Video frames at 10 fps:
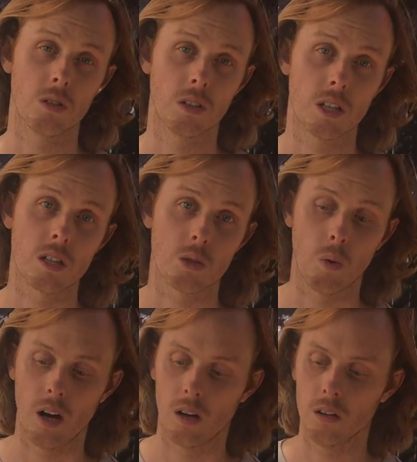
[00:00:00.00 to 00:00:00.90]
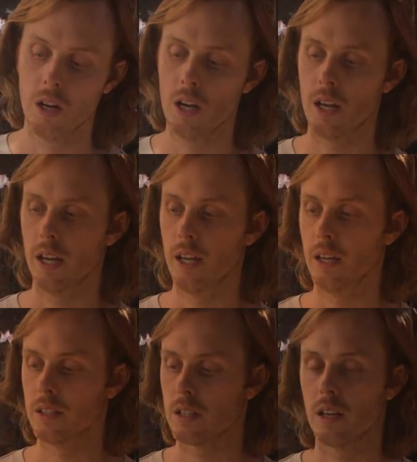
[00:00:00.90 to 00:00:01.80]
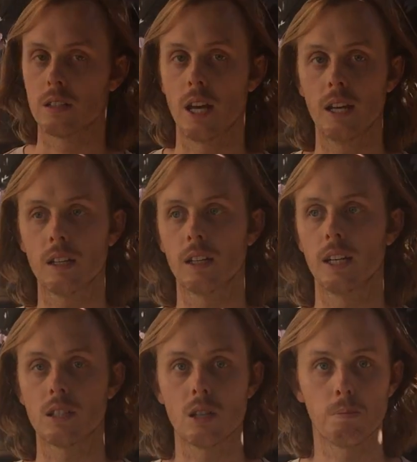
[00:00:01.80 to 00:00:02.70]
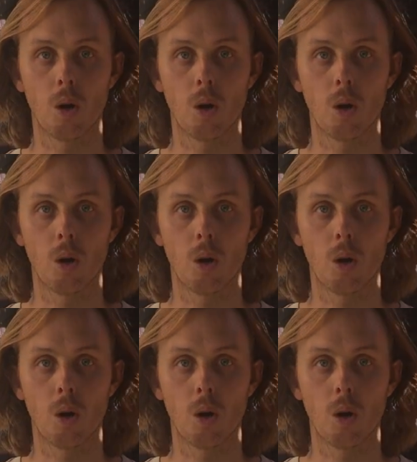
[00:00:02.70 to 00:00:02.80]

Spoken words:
do this as well, is get some